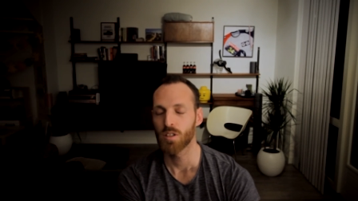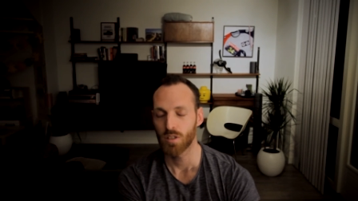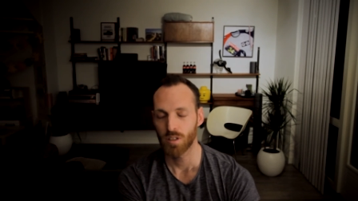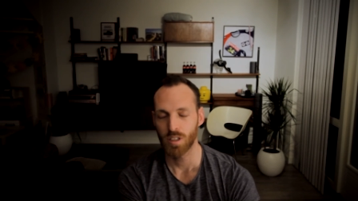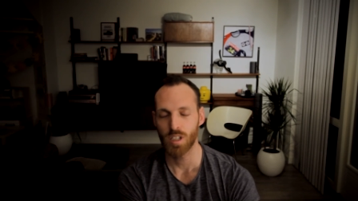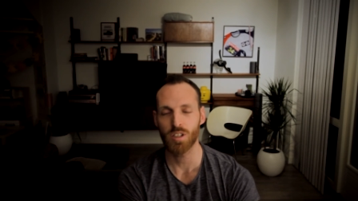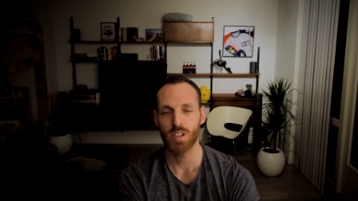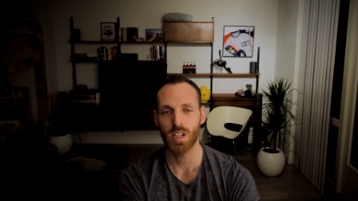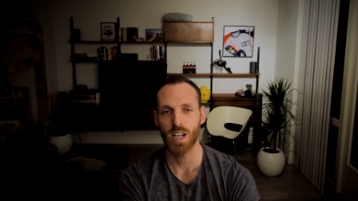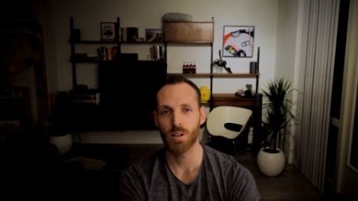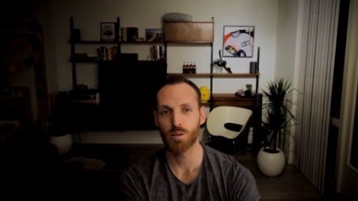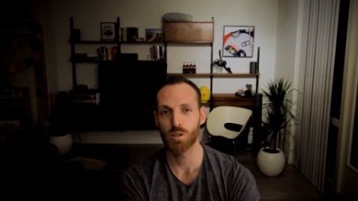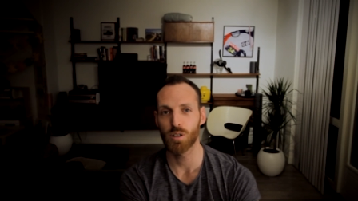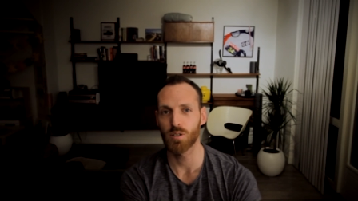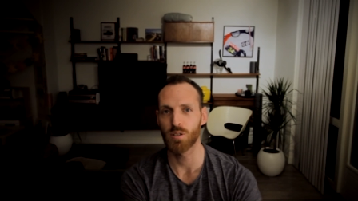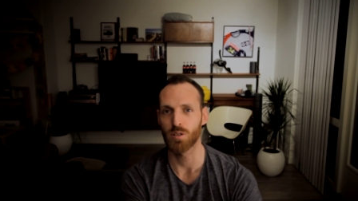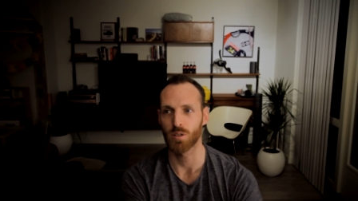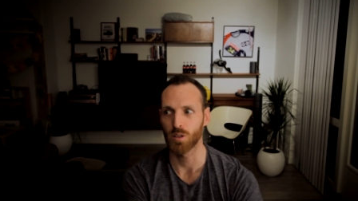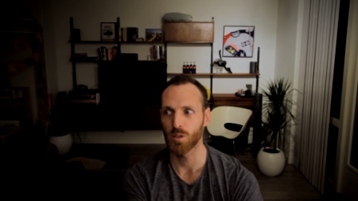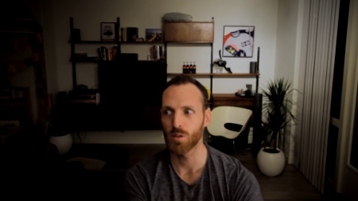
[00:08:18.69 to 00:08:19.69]
This allows you
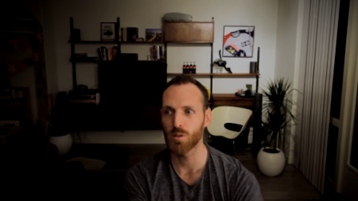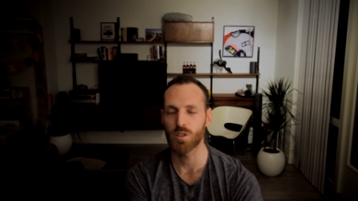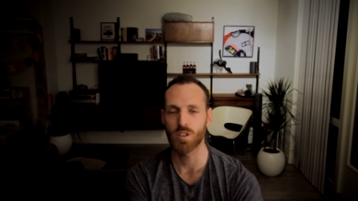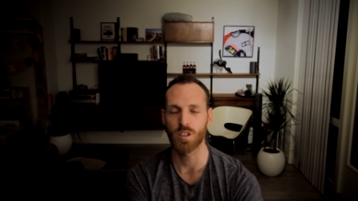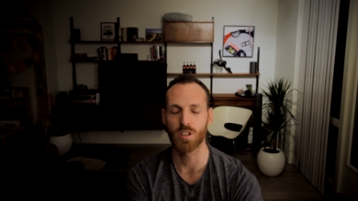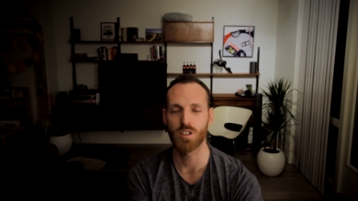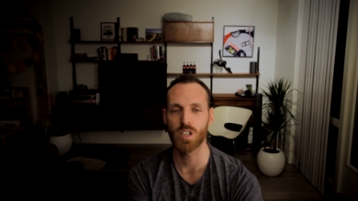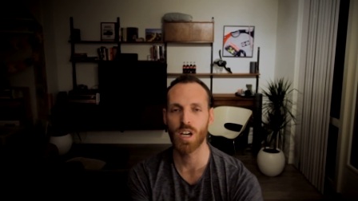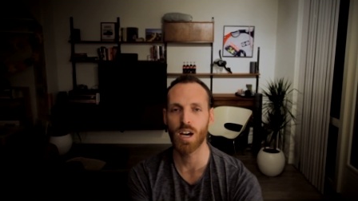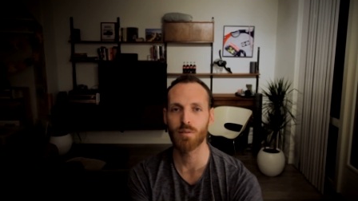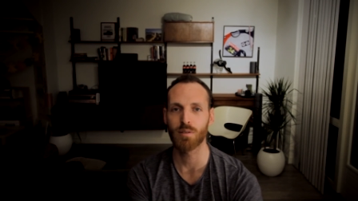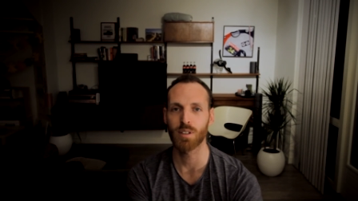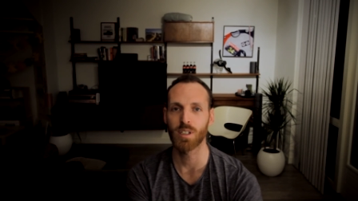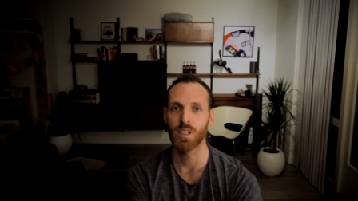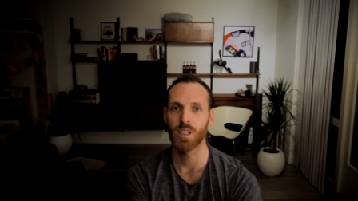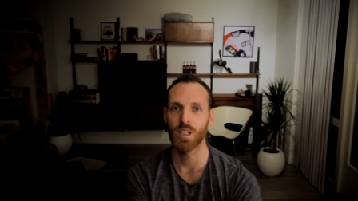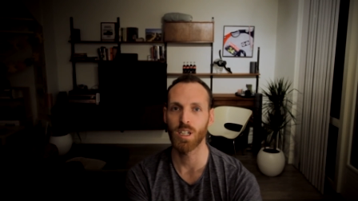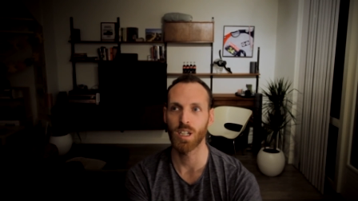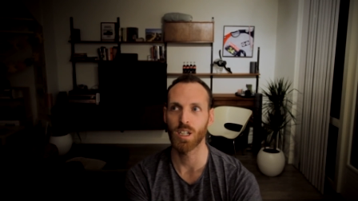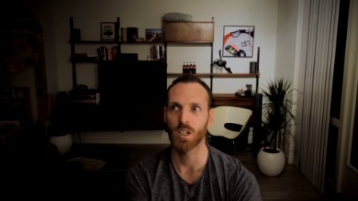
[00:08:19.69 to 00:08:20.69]
to use the Java
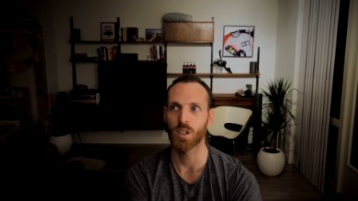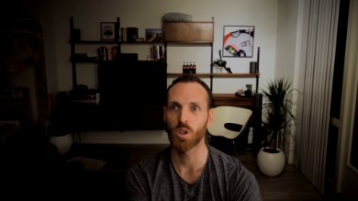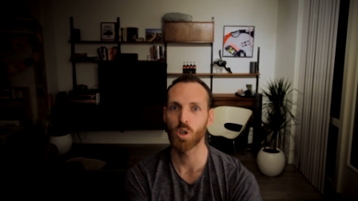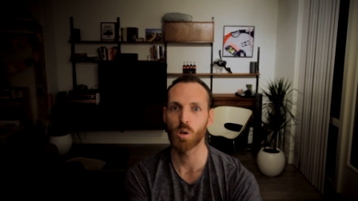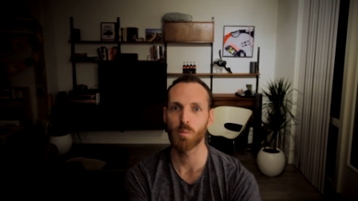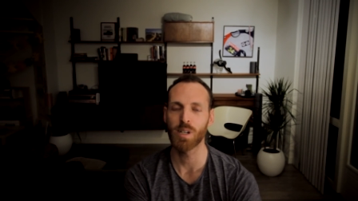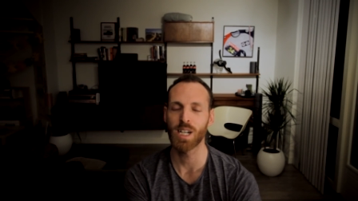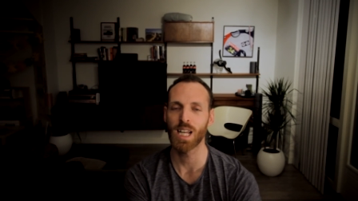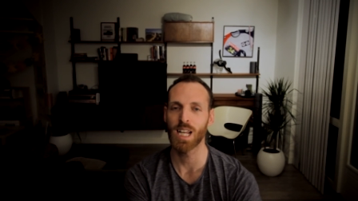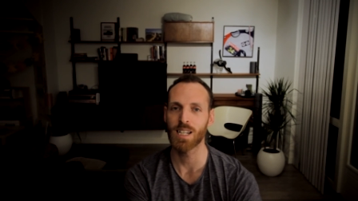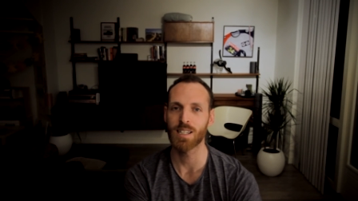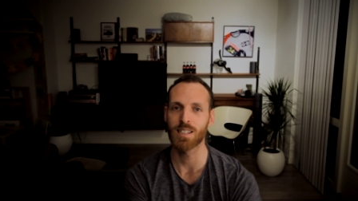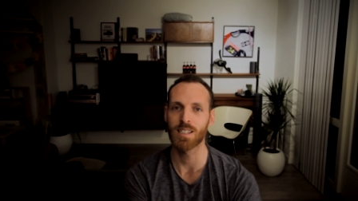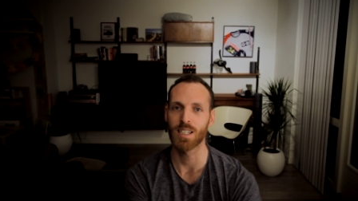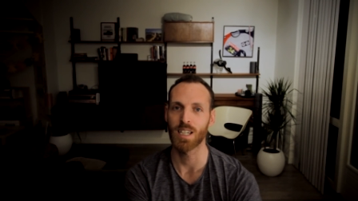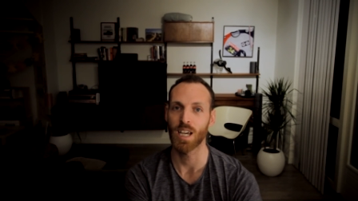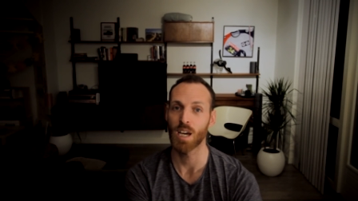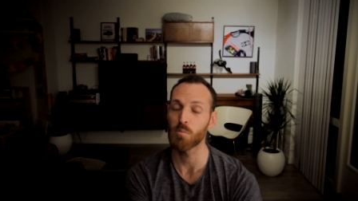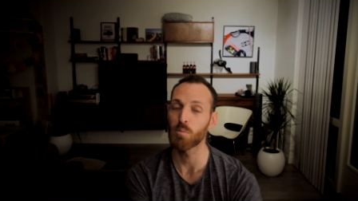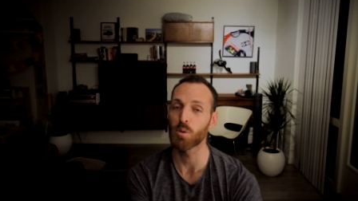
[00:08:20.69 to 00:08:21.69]
EE
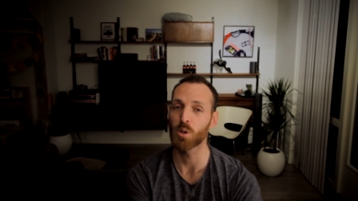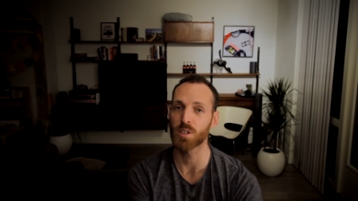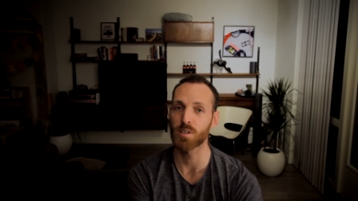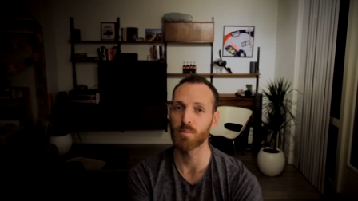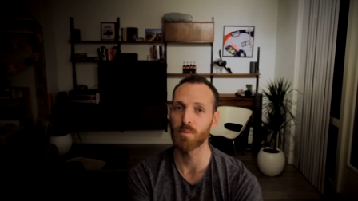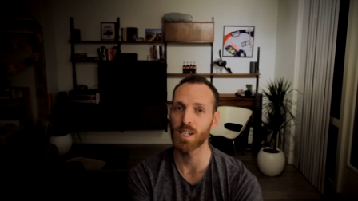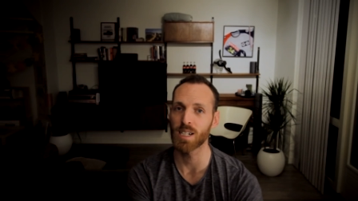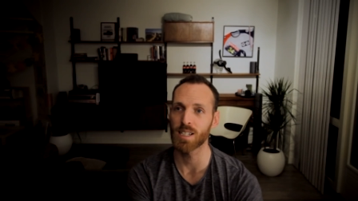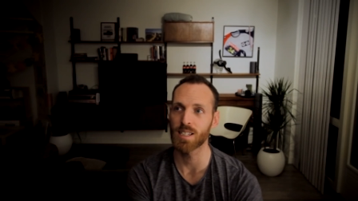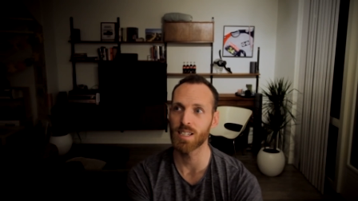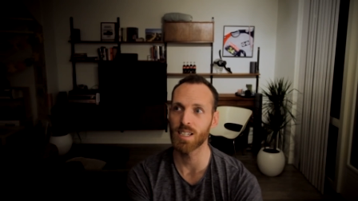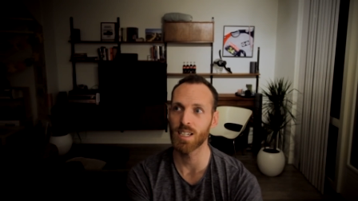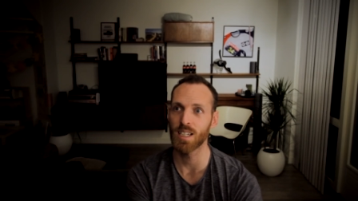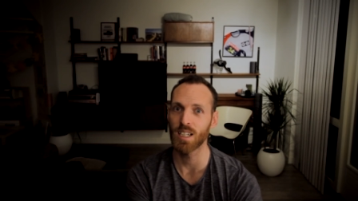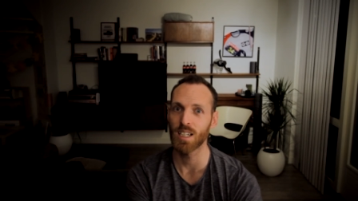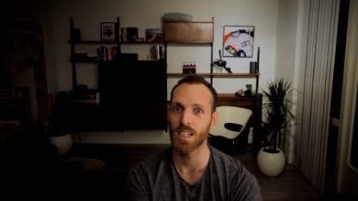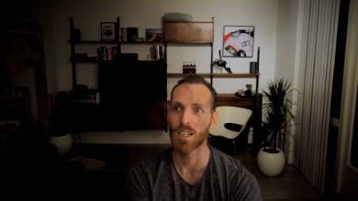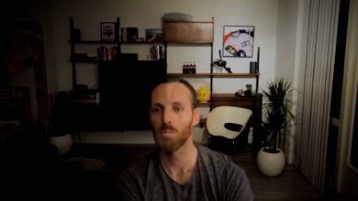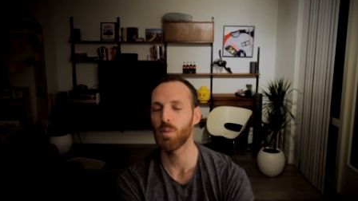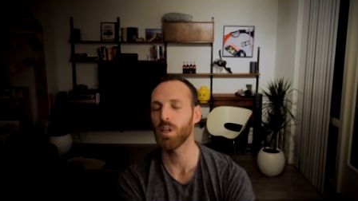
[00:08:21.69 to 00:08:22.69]
commonality and portability,
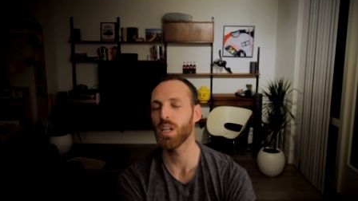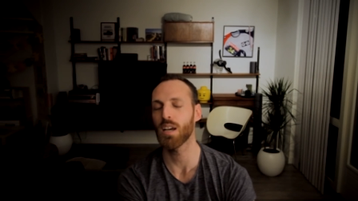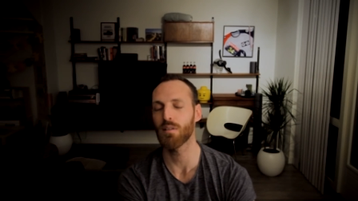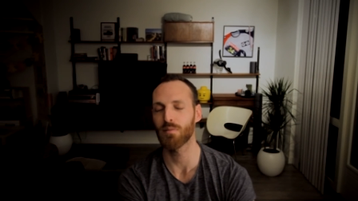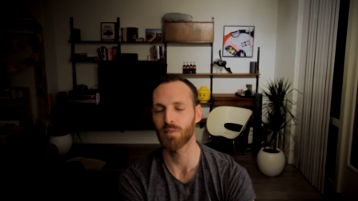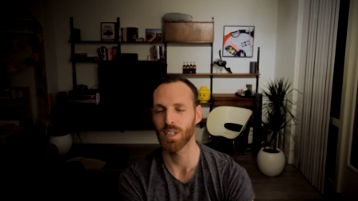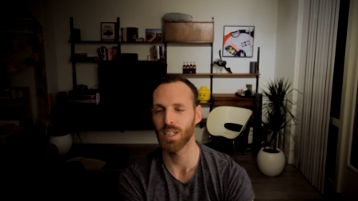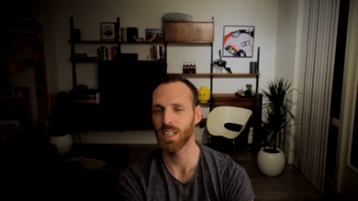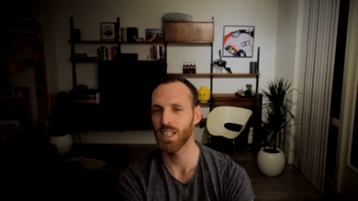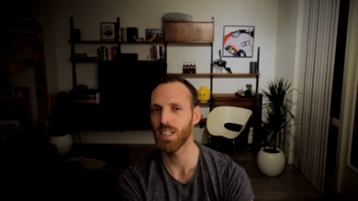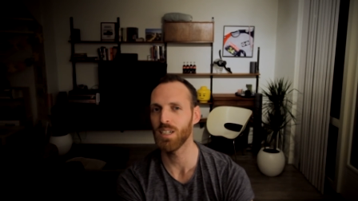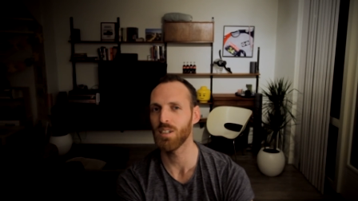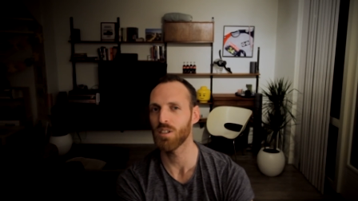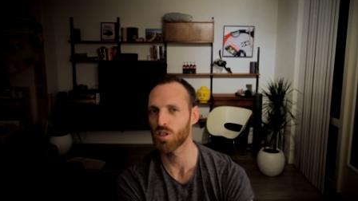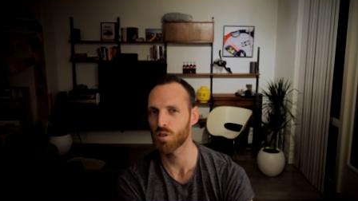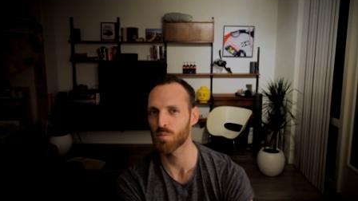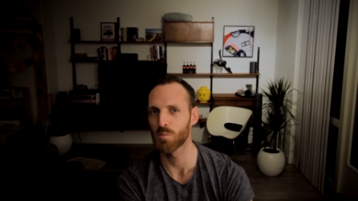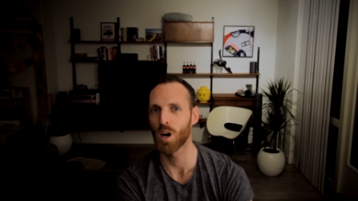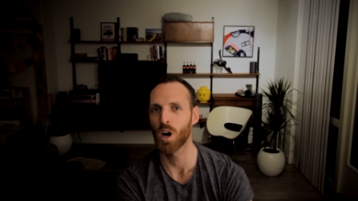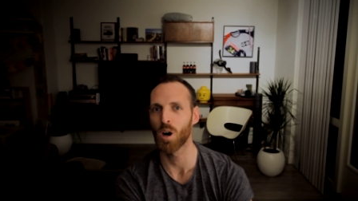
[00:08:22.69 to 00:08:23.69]
but have a lean,
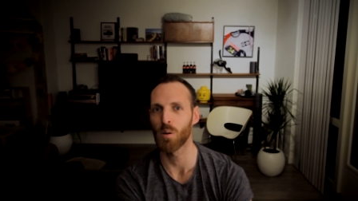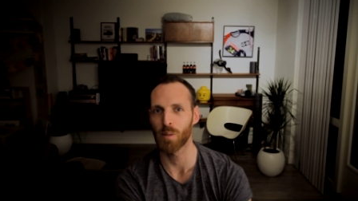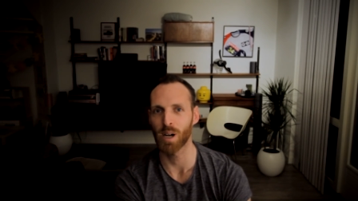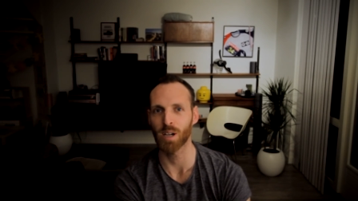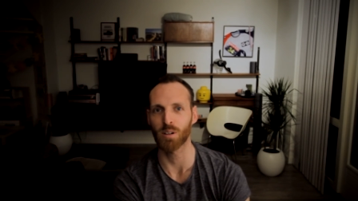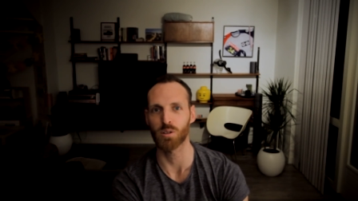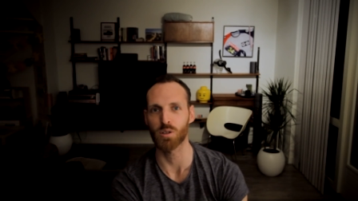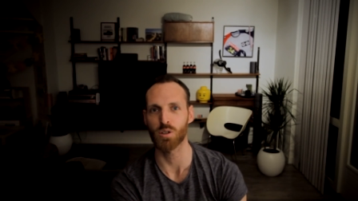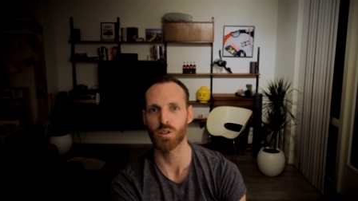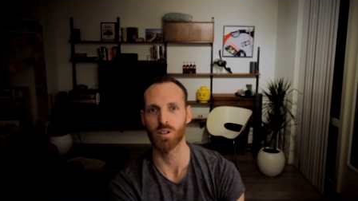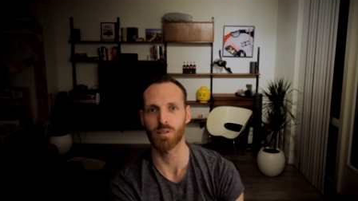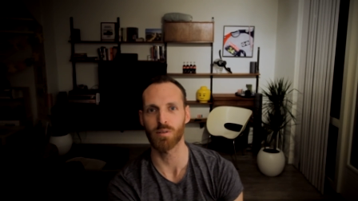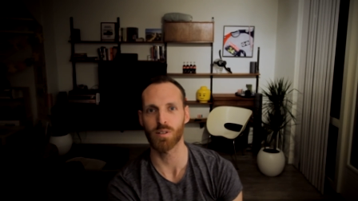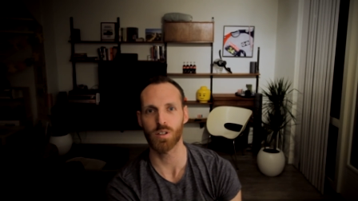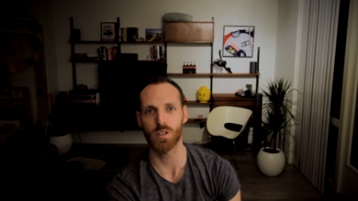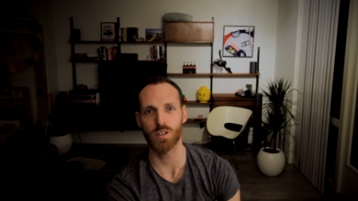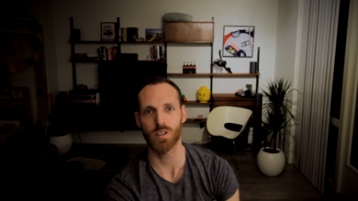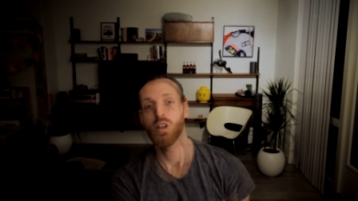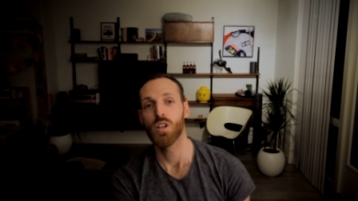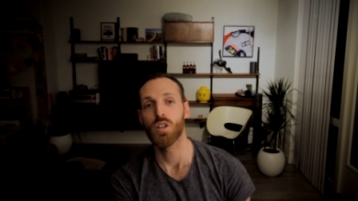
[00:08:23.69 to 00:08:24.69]
small
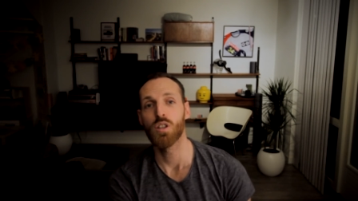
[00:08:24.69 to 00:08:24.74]
microservice.